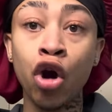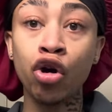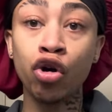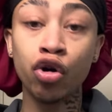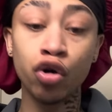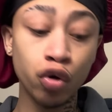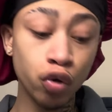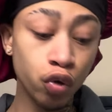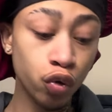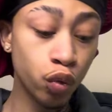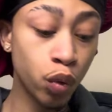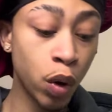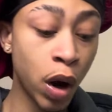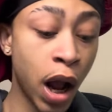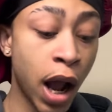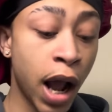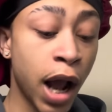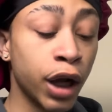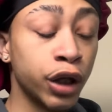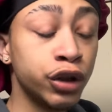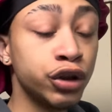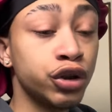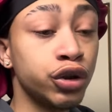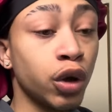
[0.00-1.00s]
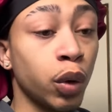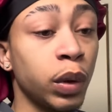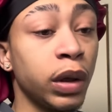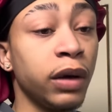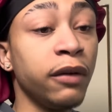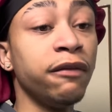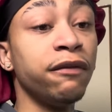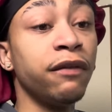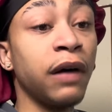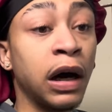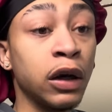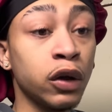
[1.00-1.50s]
Cool. So he
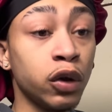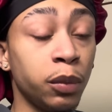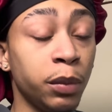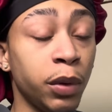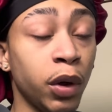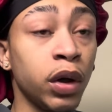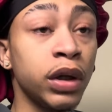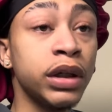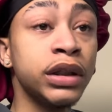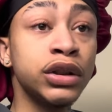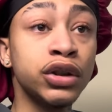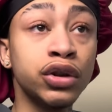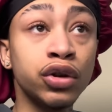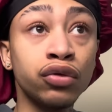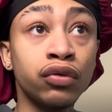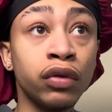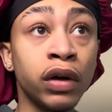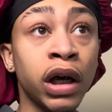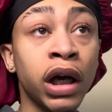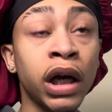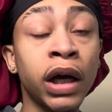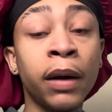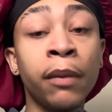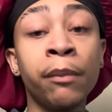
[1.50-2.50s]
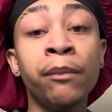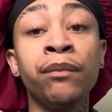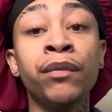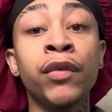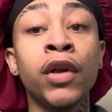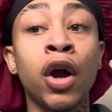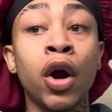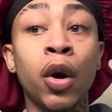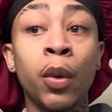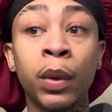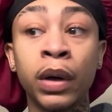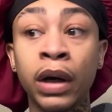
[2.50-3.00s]
followed me on Instagram,
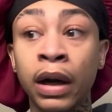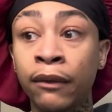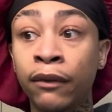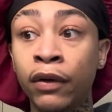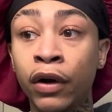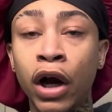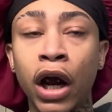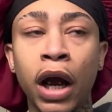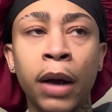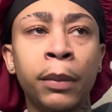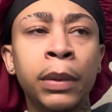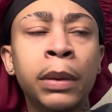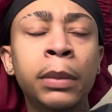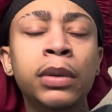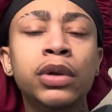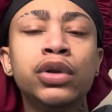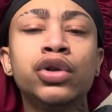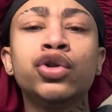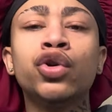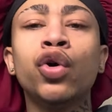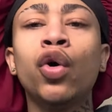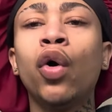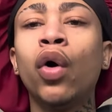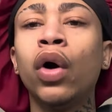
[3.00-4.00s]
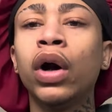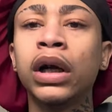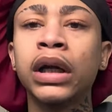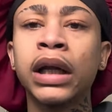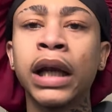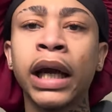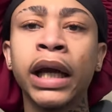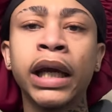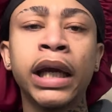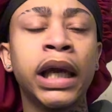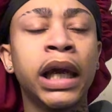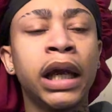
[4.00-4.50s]
whatever, and we would talk
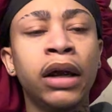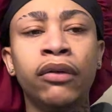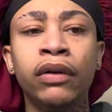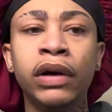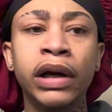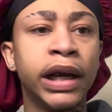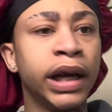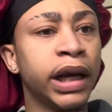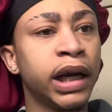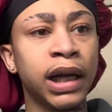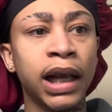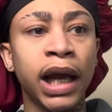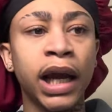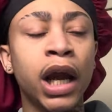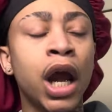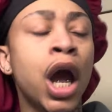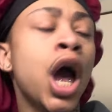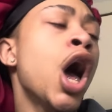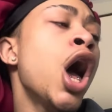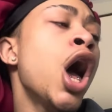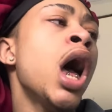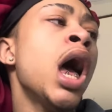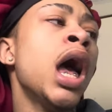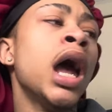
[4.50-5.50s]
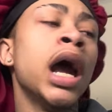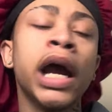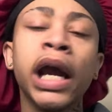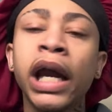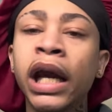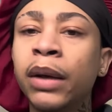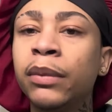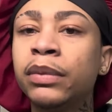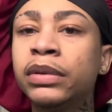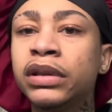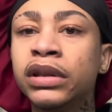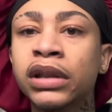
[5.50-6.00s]
like here and there, like,
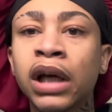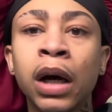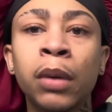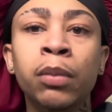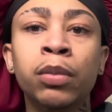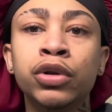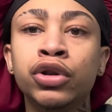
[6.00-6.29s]
hey, what's up?